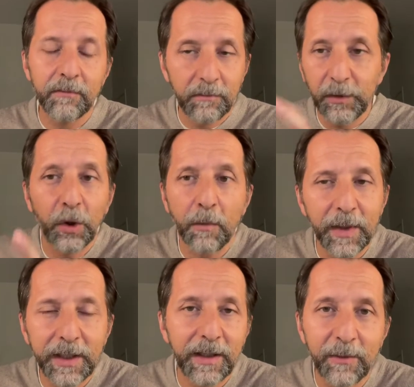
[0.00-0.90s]

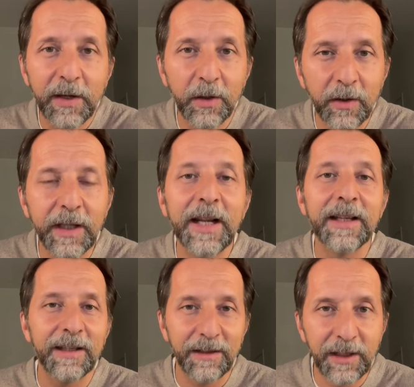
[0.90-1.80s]
normally, regularly, like
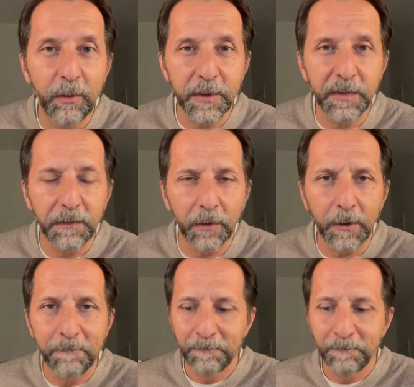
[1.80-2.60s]
he was before.